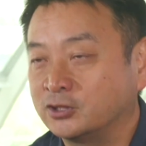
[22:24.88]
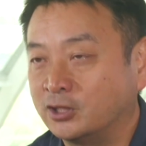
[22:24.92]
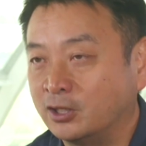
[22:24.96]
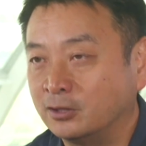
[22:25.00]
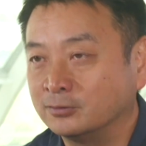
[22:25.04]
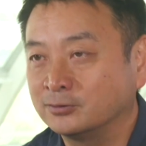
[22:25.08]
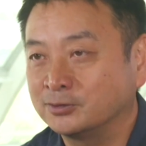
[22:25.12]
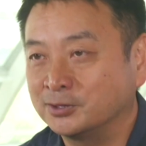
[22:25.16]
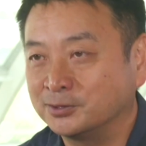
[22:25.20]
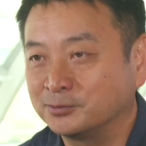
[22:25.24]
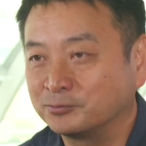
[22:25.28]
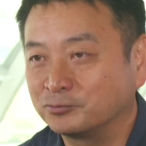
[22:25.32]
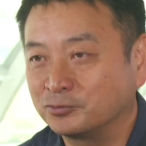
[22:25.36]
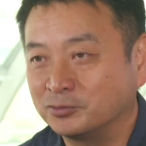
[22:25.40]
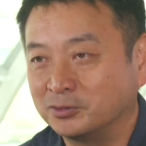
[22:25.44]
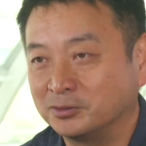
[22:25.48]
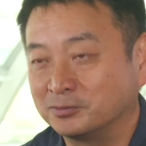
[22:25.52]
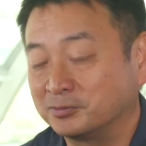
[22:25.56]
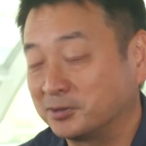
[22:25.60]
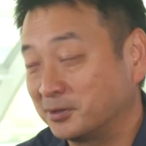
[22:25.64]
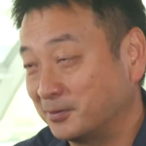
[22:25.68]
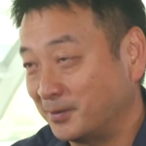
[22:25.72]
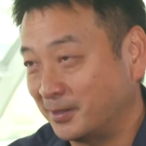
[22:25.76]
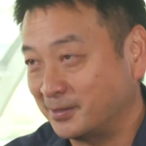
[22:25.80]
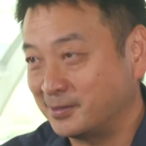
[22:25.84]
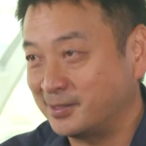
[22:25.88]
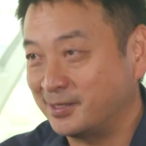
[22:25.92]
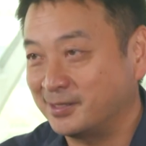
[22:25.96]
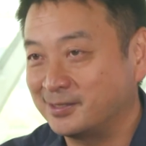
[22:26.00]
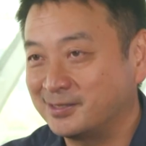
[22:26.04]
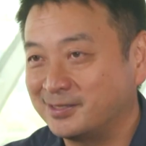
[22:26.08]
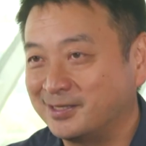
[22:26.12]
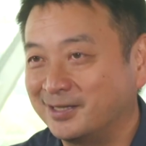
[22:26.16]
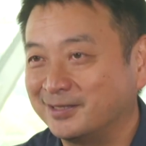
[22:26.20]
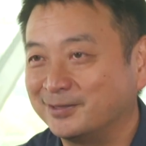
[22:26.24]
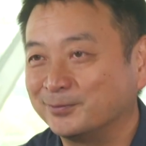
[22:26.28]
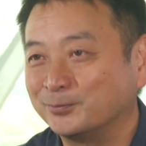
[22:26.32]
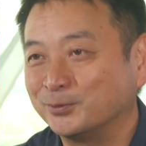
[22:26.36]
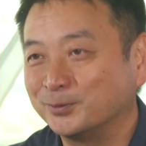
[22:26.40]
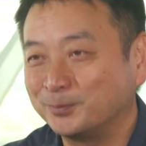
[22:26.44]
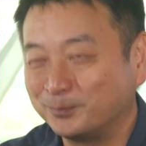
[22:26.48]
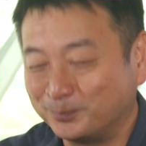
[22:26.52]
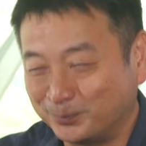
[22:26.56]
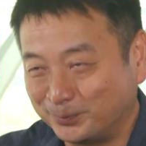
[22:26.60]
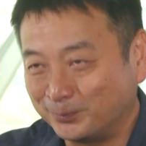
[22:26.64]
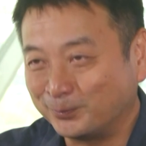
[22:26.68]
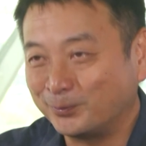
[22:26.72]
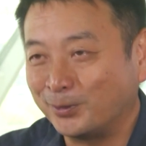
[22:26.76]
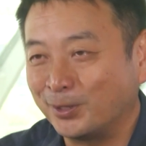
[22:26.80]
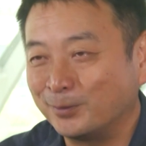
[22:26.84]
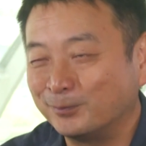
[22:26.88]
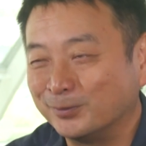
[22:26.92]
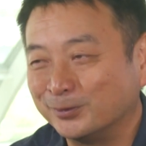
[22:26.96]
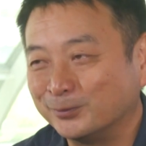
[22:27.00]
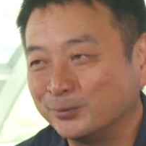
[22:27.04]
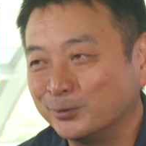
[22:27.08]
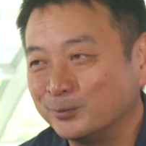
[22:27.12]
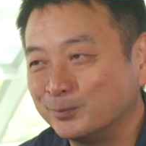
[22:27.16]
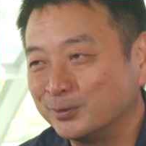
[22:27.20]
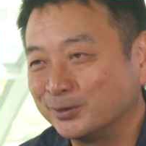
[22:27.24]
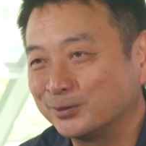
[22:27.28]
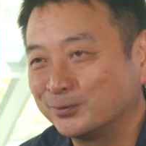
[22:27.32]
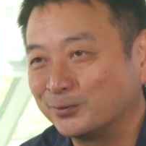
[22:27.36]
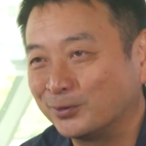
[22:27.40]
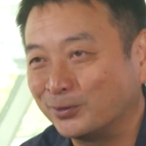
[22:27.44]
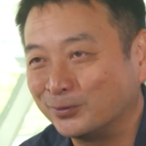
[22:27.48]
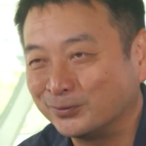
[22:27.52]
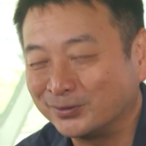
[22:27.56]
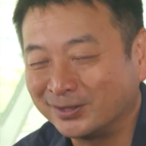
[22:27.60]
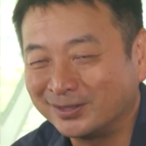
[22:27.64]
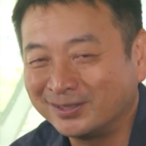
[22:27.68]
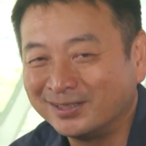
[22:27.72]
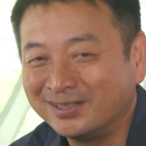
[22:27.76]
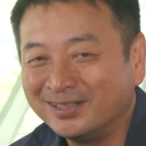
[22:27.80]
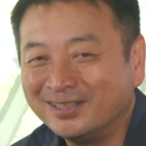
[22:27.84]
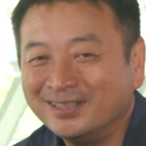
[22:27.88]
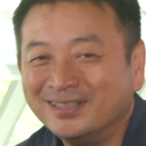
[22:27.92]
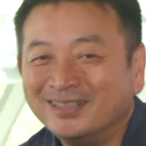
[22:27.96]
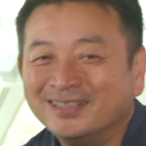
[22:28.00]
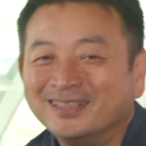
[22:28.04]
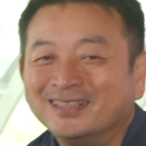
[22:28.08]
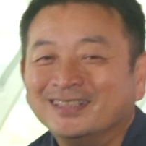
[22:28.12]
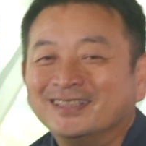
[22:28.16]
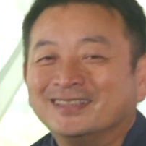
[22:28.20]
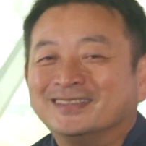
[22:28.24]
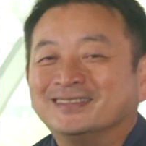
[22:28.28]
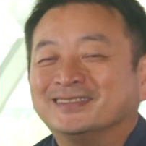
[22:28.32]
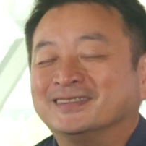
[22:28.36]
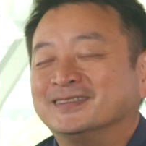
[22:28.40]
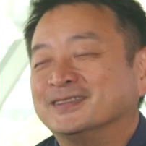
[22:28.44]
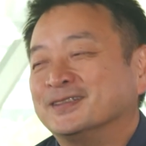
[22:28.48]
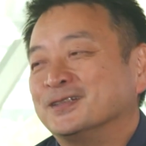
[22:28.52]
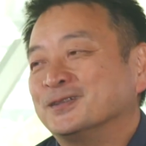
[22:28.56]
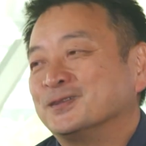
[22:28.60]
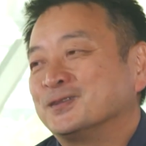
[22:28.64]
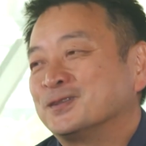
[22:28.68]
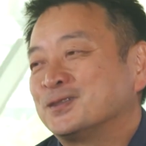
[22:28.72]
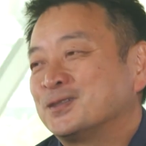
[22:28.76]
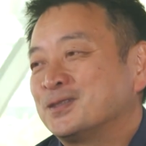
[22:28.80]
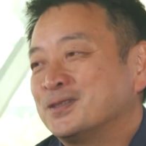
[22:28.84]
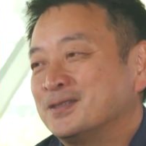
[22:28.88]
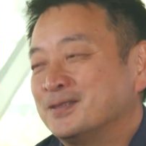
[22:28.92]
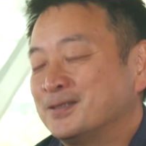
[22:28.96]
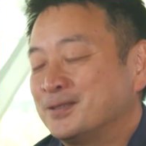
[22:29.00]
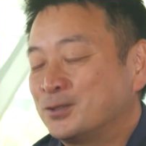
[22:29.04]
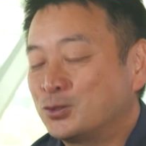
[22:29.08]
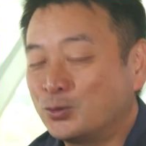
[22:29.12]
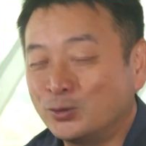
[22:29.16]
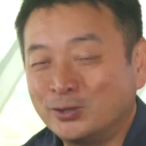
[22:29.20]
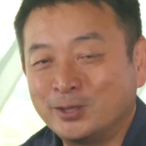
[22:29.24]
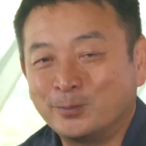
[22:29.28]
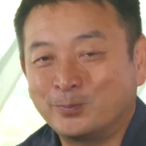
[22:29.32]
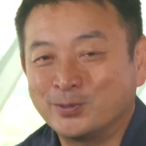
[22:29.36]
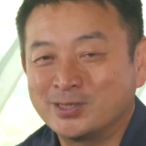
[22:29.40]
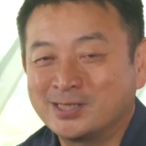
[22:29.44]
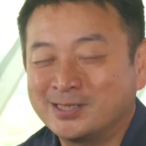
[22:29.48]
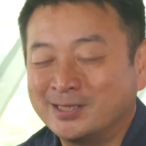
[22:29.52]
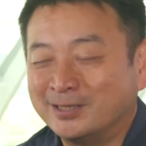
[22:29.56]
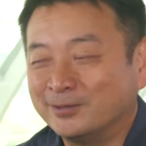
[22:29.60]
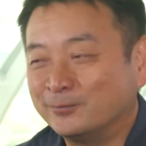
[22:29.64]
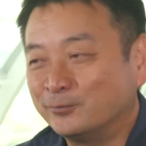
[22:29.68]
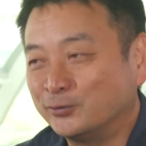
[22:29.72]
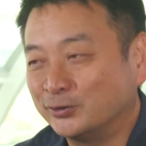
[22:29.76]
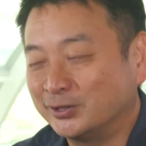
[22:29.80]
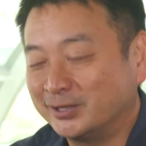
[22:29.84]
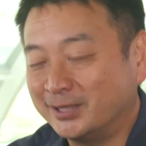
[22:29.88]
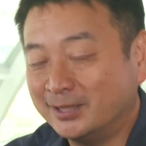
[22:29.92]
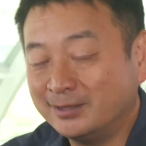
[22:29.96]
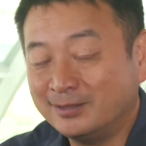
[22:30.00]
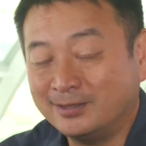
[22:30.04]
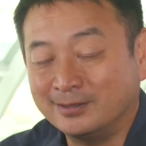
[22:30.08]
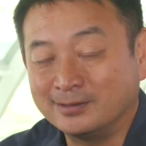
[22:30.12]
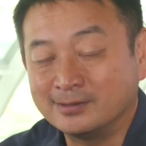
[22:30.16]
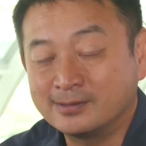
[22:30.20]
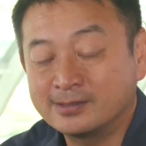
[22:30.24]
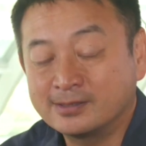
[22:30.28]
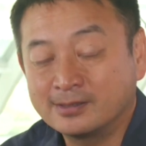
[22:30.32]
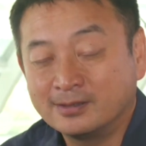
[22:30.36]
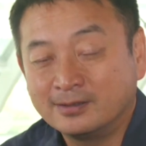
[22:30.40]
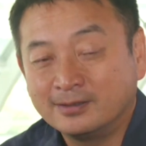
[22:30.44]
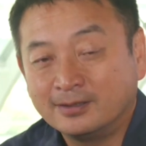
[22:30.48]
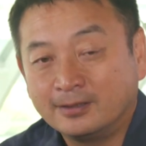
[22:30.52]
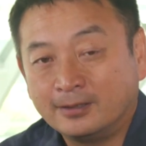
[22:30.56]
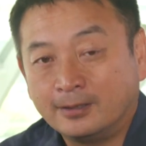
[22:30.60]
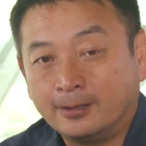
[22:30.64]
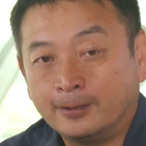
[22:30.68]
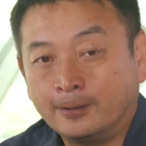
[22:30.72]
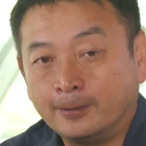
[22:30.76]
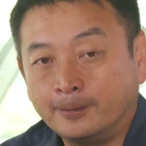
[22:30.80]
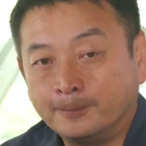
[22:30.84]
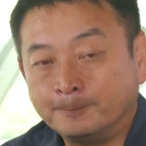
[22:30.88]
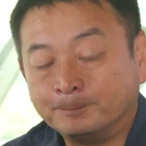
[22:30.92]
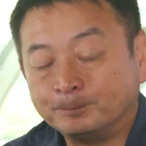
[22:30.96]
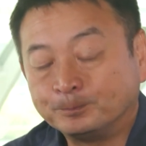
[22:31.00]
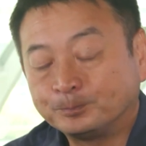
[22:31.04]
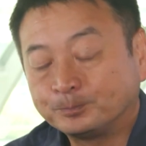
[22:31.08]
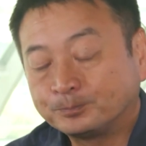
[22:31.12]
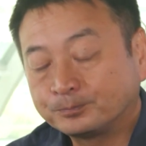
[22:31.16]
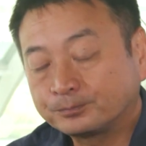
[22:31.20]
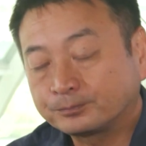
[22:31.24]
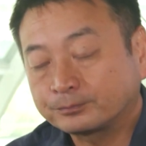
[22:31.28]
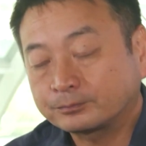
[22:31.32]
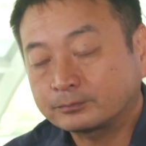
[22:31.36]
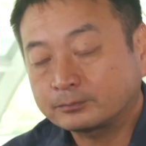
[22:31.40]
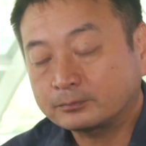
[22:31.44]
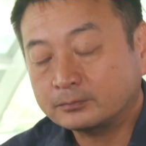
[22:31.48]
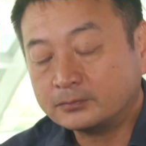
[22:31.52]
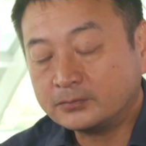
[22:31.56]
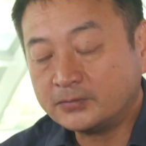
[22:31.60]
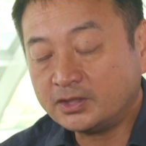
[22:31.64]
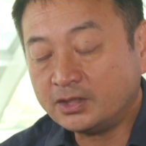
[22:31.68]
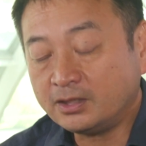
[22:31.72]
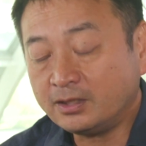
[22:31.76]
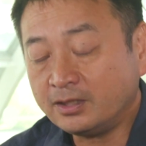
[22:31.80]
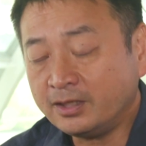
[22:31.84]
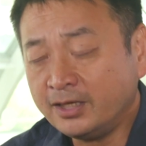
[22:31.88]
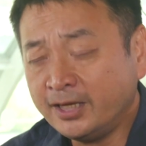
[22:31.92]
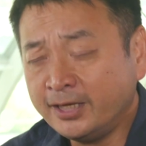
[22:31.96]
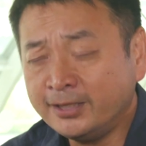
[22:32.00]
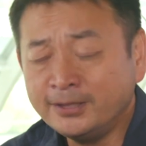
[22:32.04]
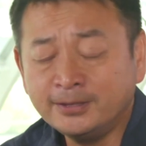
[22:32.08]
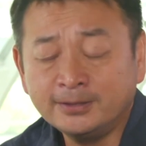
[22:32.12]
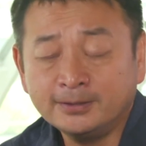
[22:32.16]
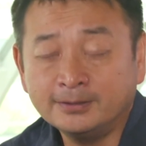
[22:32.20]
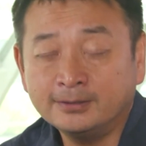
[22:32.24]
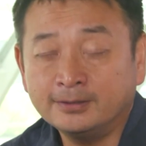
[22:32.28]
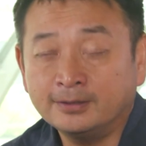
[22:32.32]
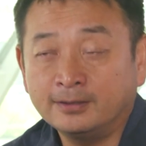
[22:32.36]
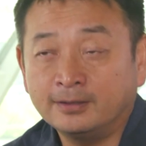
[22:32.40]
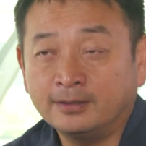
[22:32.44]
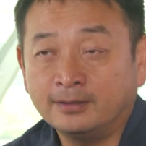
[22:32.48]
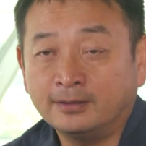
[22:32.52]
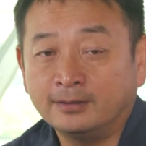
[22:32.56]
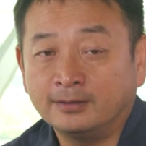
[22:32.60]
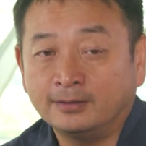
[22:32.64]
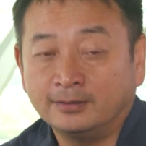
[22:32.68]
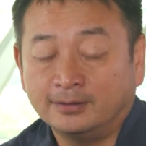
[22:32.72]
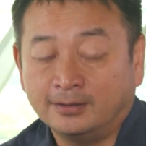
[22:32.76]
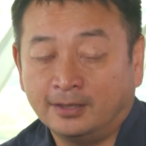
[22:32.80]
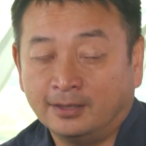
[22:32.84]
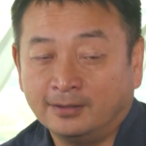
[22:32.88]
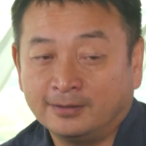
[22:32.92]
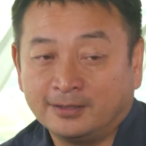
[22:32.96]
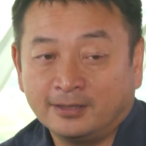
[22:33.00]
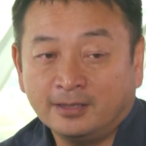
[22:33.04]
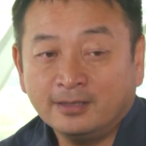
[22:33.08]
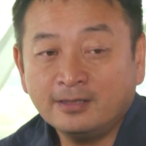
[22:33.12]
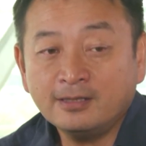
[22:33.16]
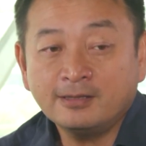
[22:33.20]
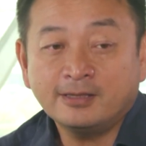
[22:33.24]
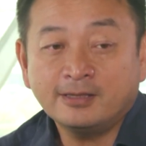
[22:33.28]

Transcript: long-term growth. As I said, we probably will be growing 20% for decades. And the other